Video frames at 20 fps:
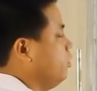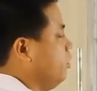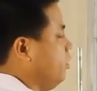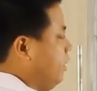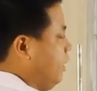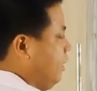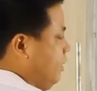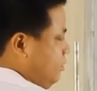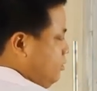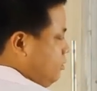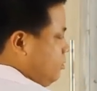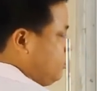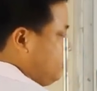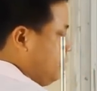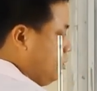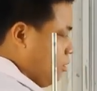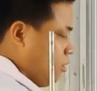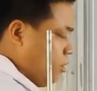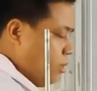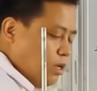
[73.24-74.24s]
The
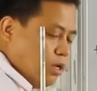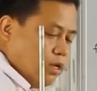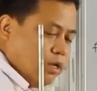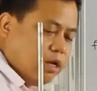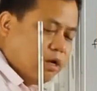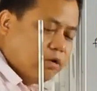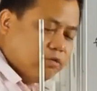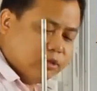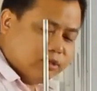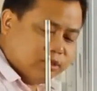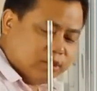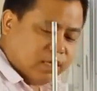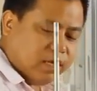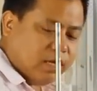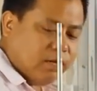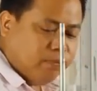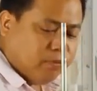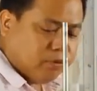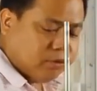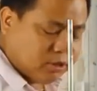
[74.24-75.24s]
lens. Now, the
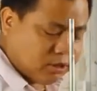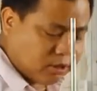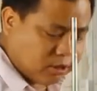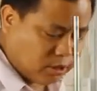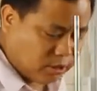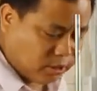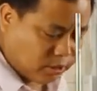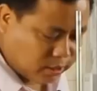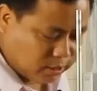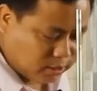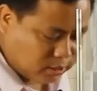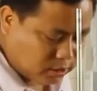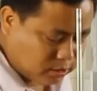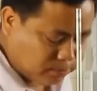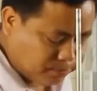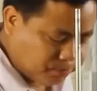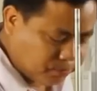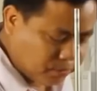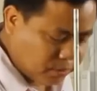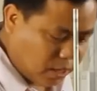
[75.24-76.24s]
second procedure
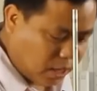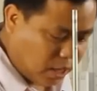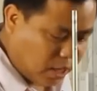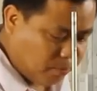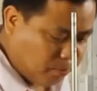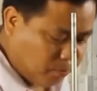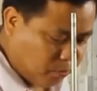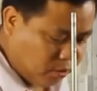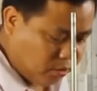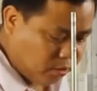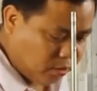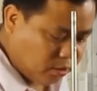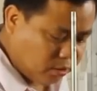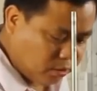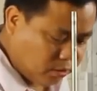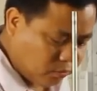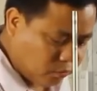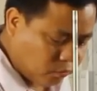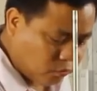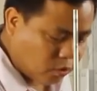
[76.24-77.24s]
is I will put
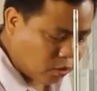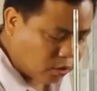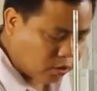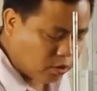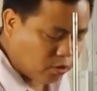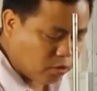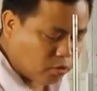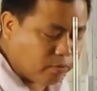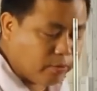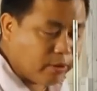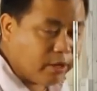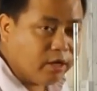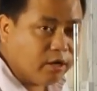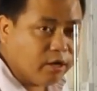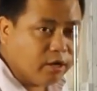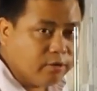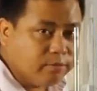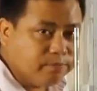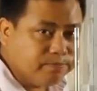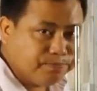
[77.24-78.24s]
a water over
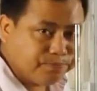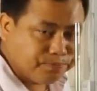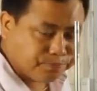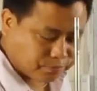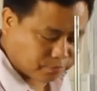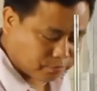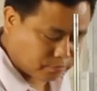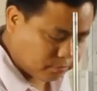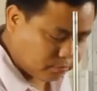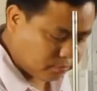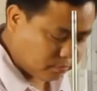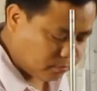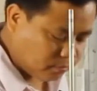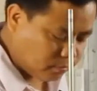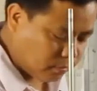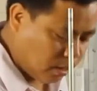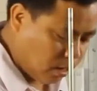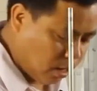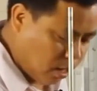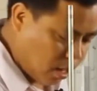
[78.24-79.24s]
here,
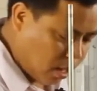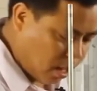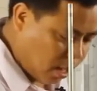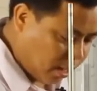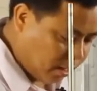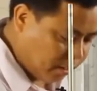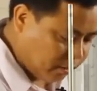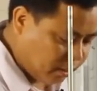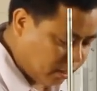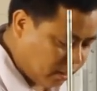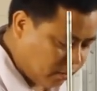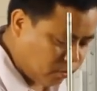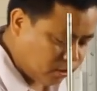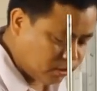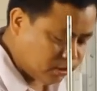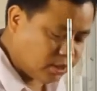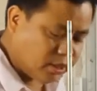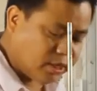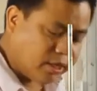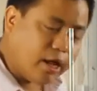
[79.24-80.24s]
and then
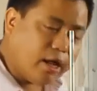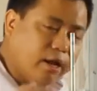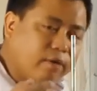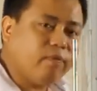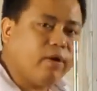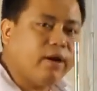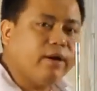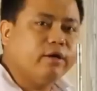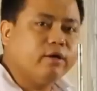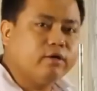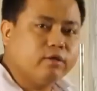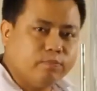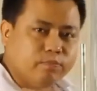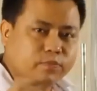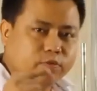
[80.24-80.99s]
once again I will find out the